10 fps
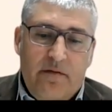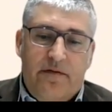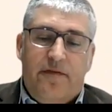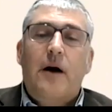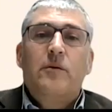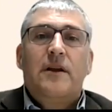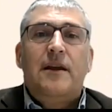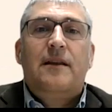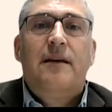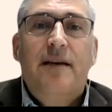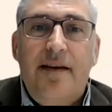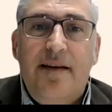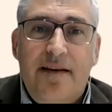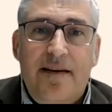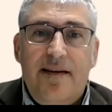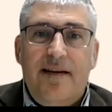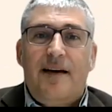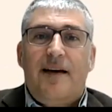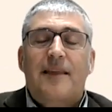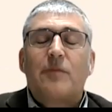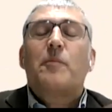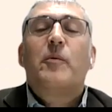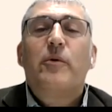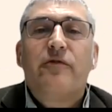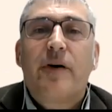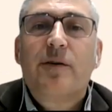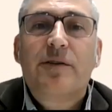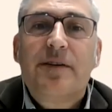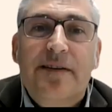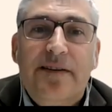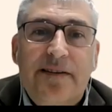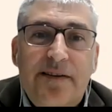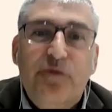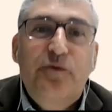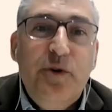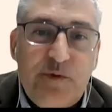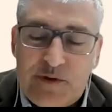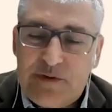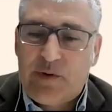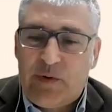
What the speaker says: found at that moment we found no future.